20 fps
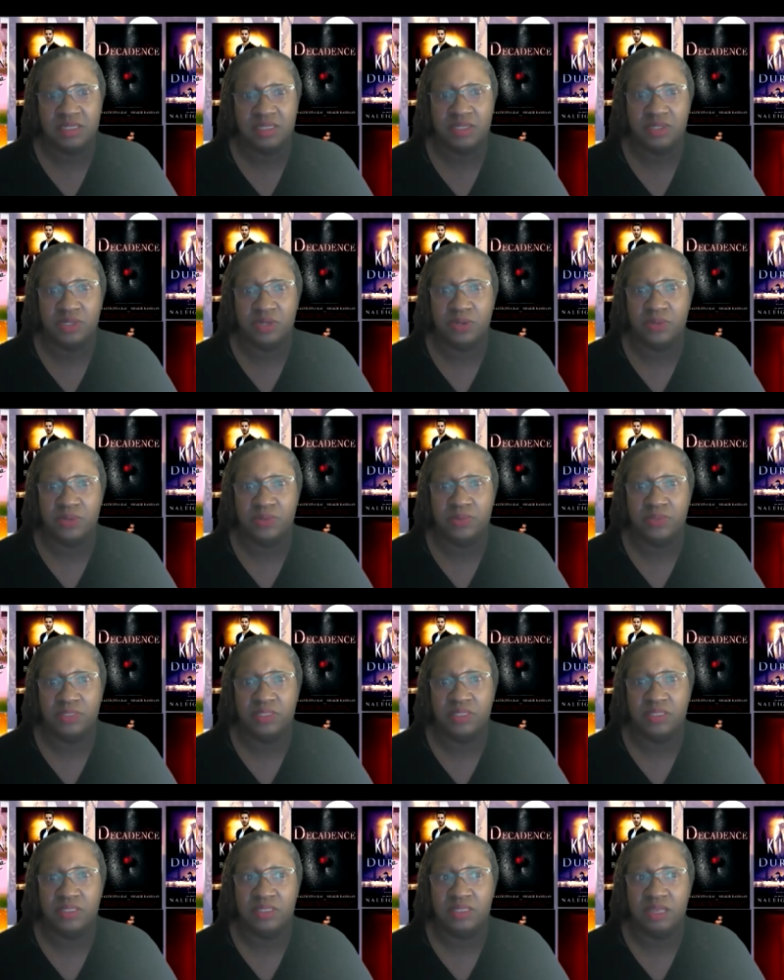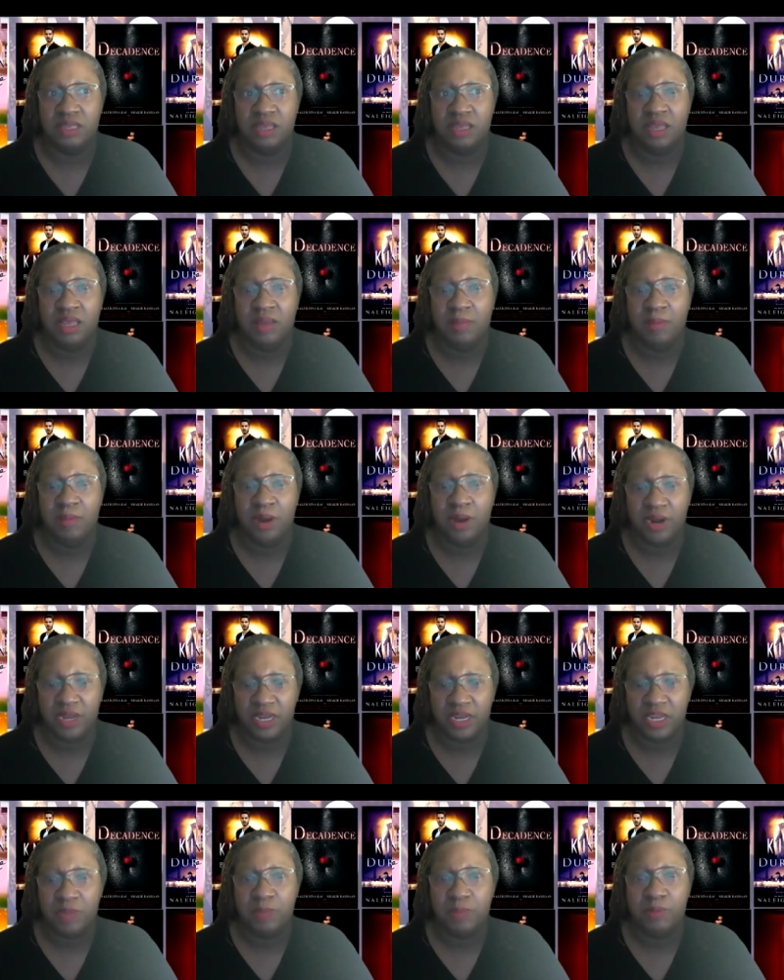You know,
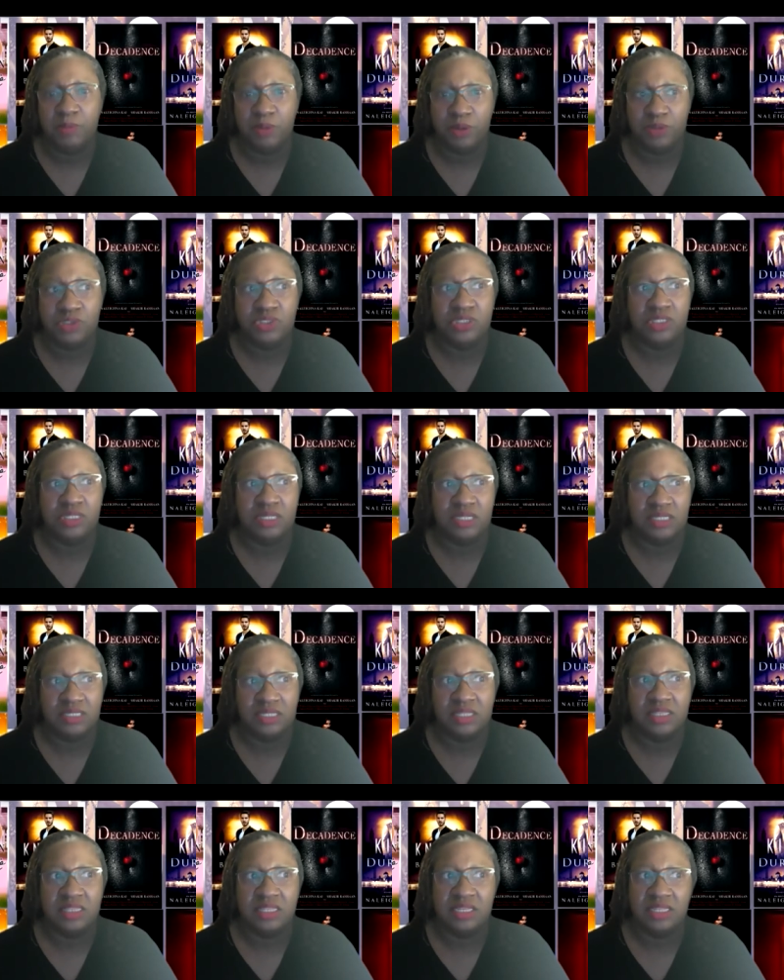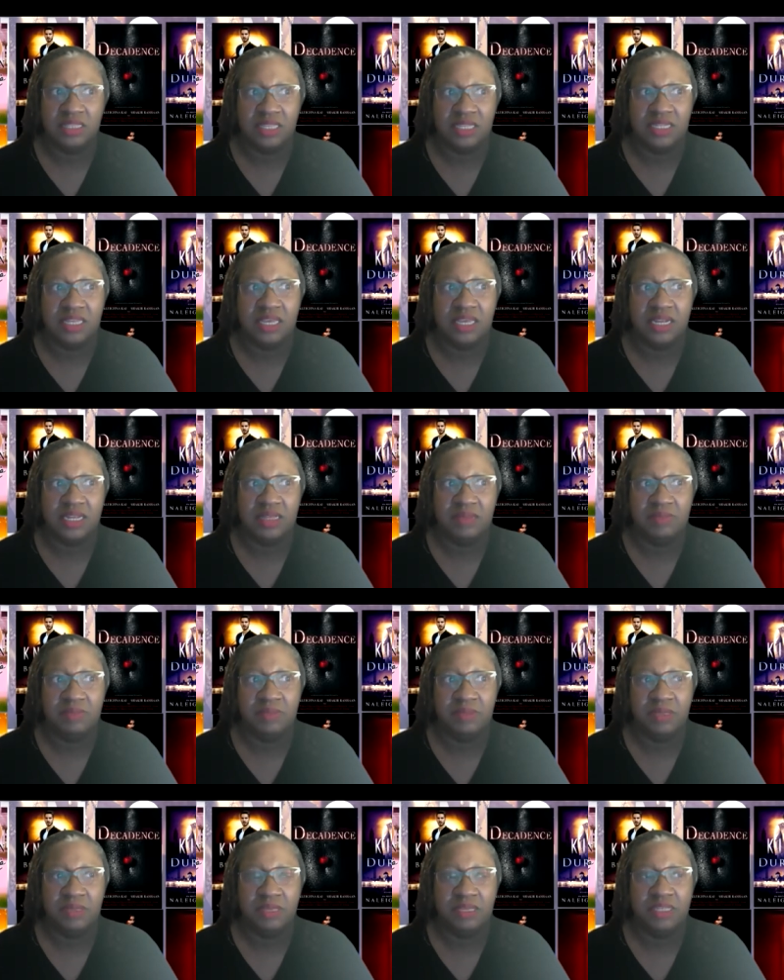marketing and promotion is the thing that kind of
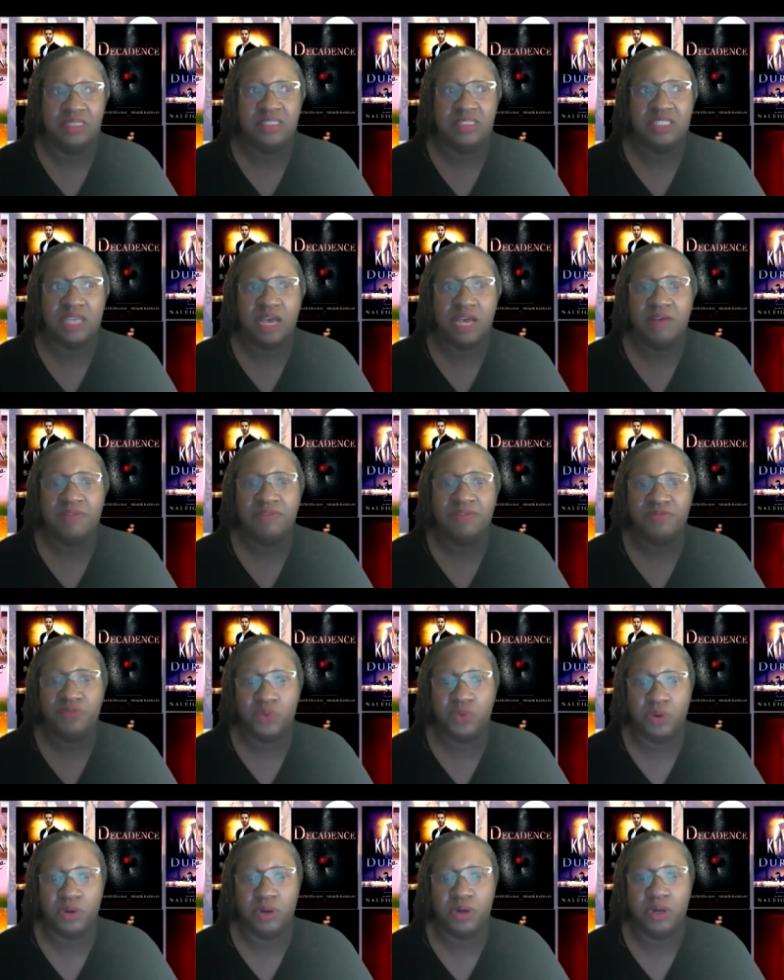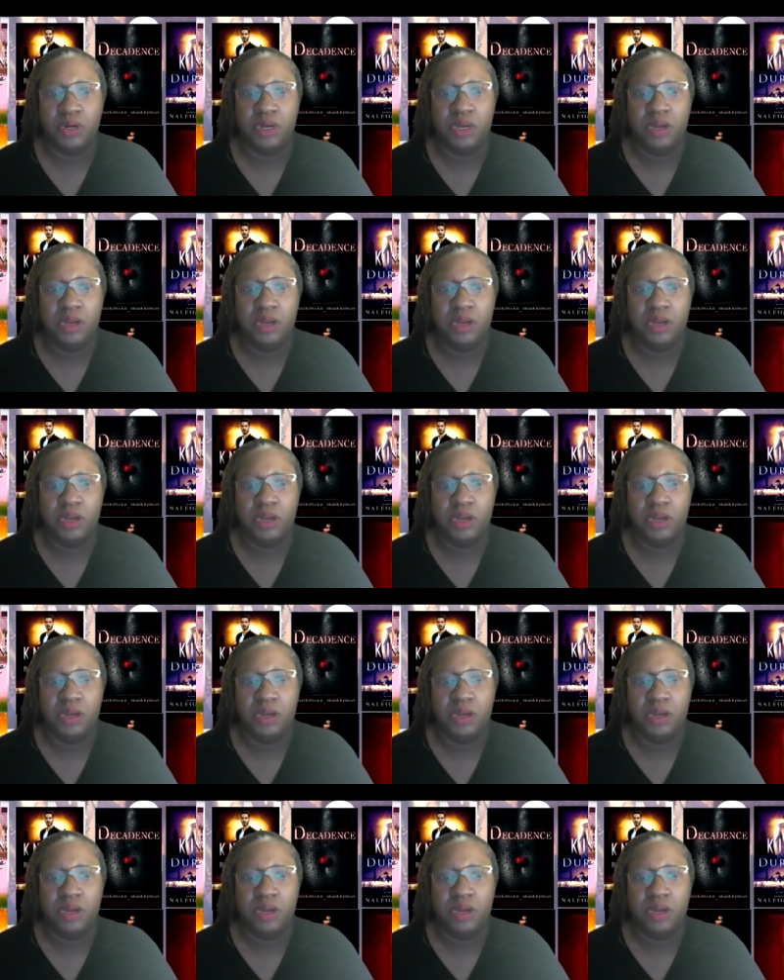is tough for